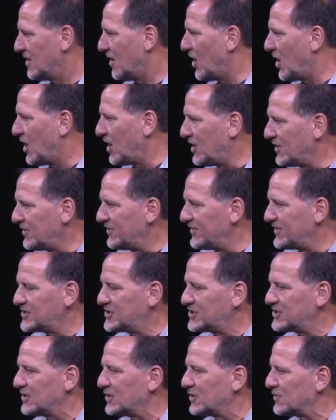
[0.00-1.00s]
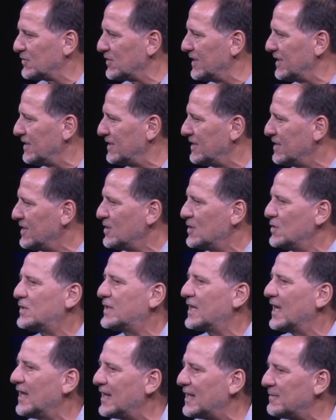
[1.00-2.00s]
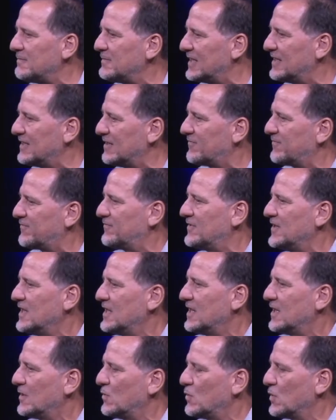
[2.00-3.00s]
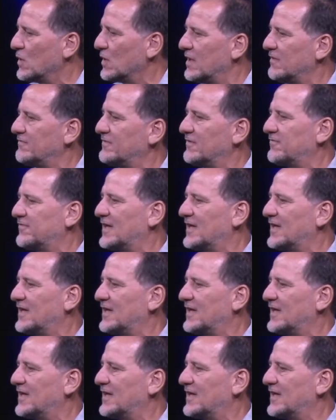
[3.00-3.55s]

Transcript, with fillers: All the children who came were of the